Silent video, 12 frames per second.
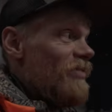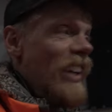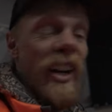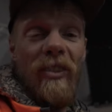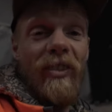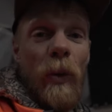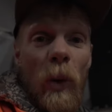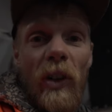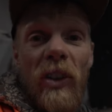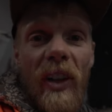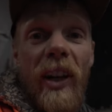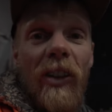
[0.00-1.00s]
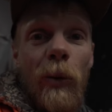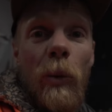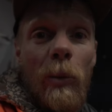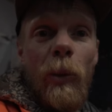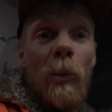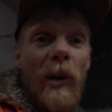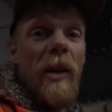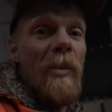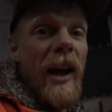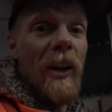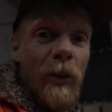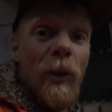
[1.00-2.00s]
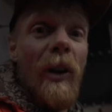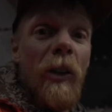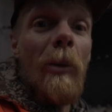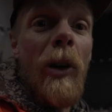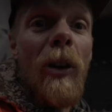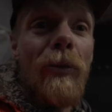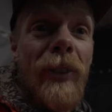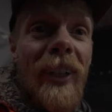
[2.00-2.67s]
yeah, they worked today, so we'll, we'll probably pack it around tomorrow.